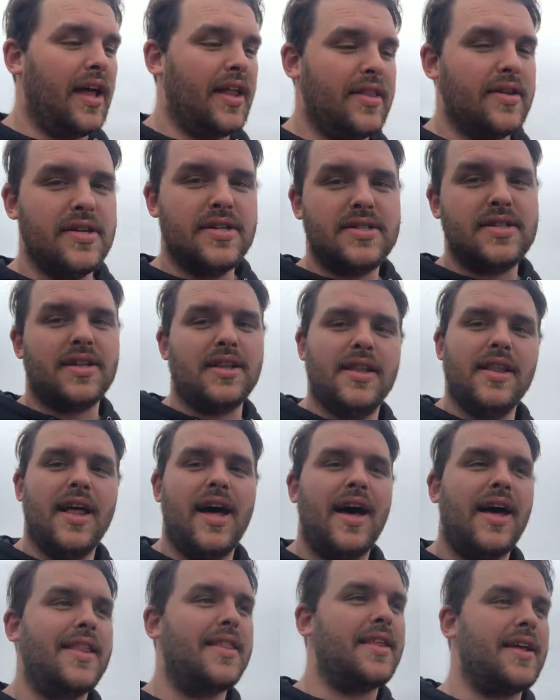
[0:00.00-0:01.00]
and there's a
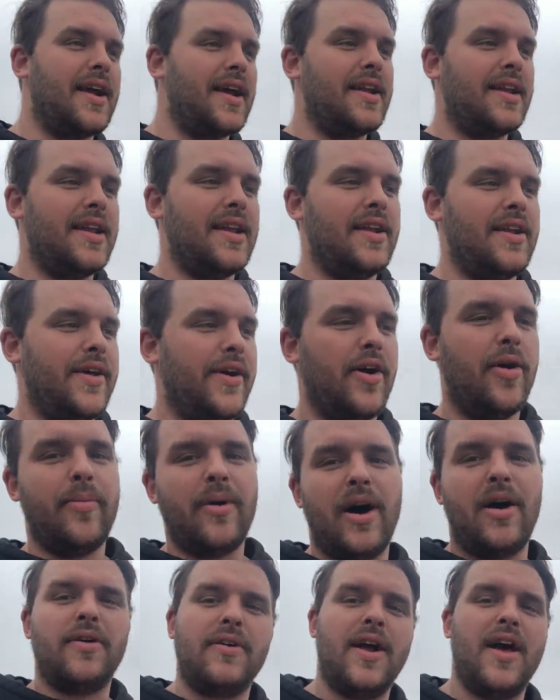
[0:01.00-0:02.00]
lot that I didn't know
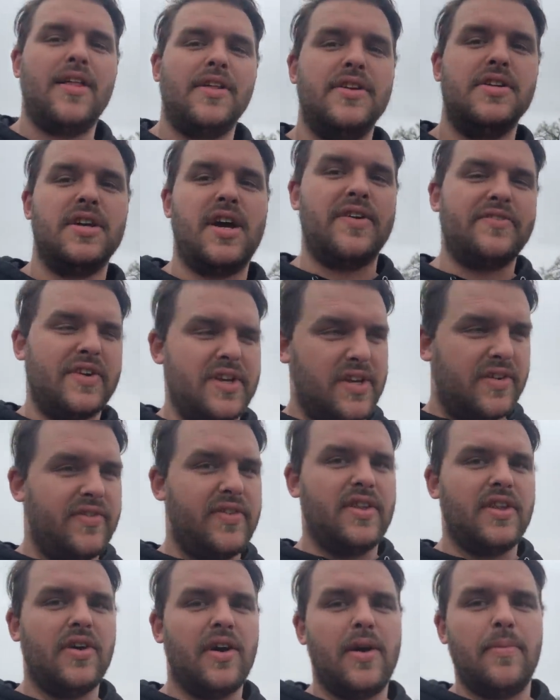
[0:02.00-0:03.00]
about rally driving,
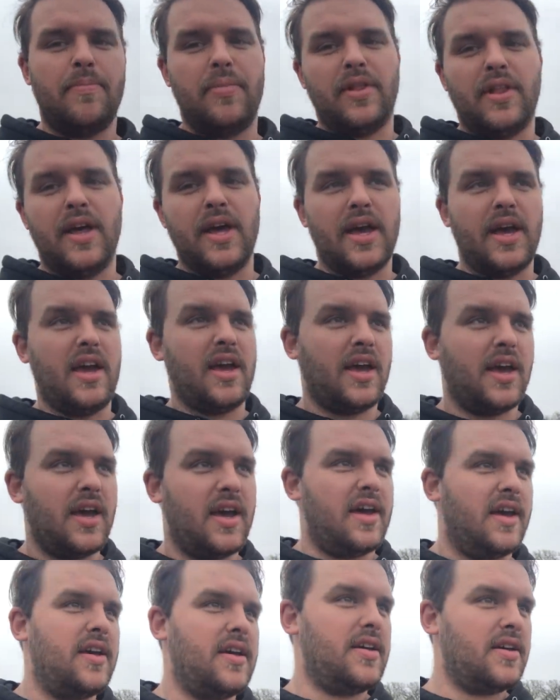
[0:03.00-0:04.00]
even though I play
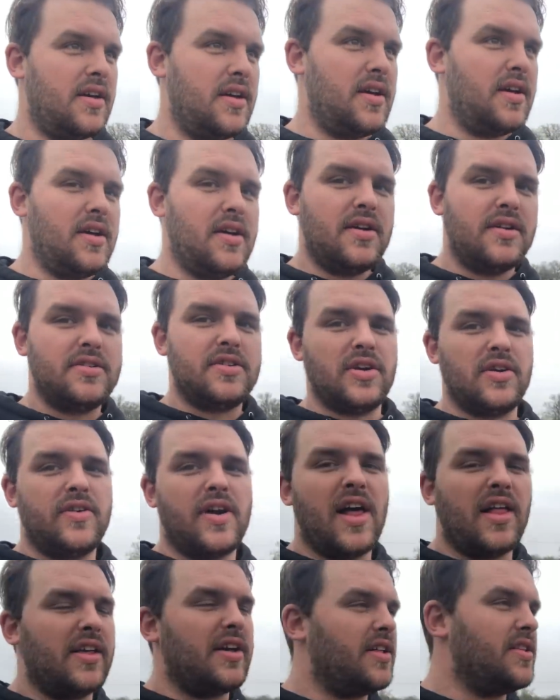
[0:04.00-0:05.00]
uh, dirt
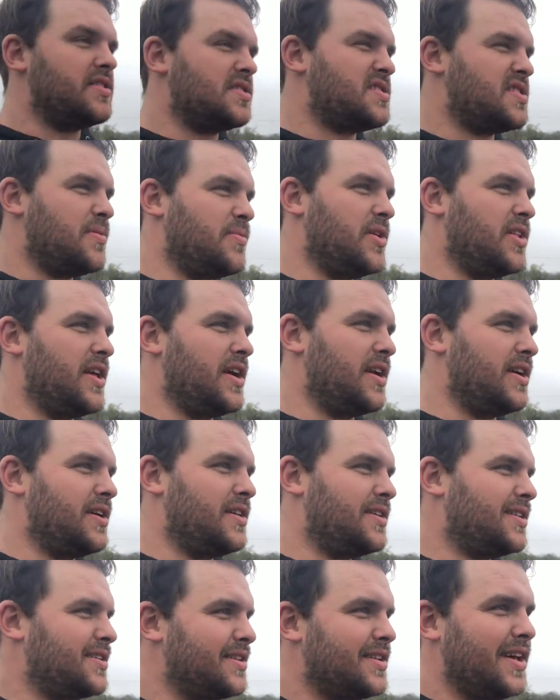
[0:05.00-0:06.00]
rally on the simulator.